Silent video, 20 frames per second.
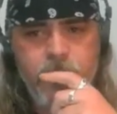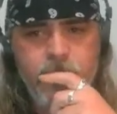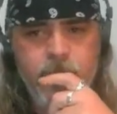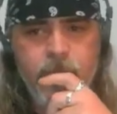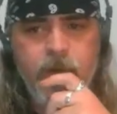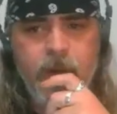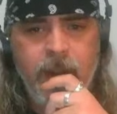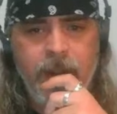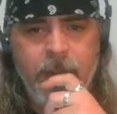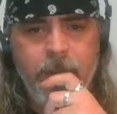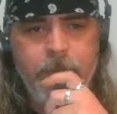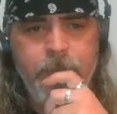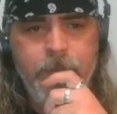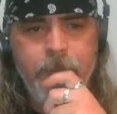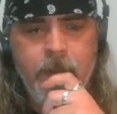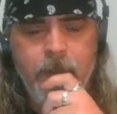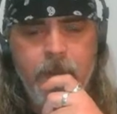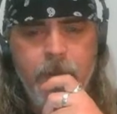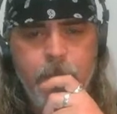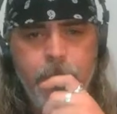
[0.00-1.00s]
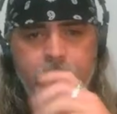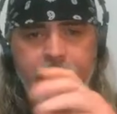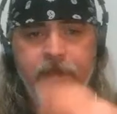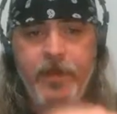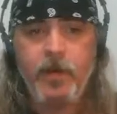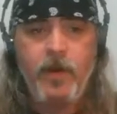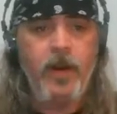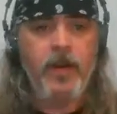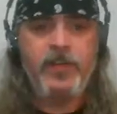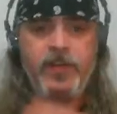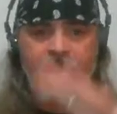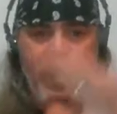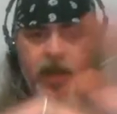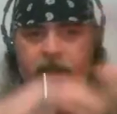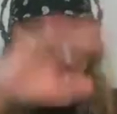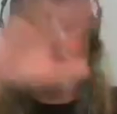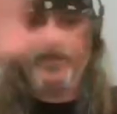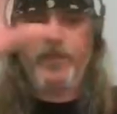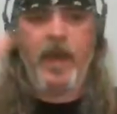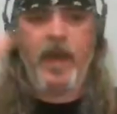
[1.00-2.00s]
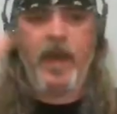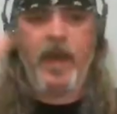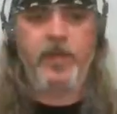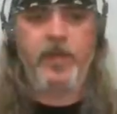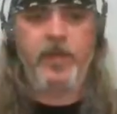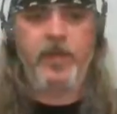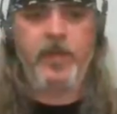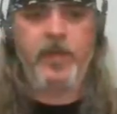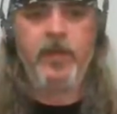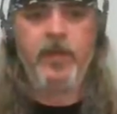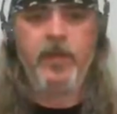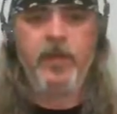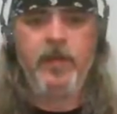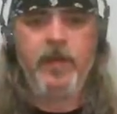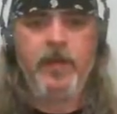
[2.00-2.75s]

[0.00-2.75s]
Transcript: Right, but there are tons of other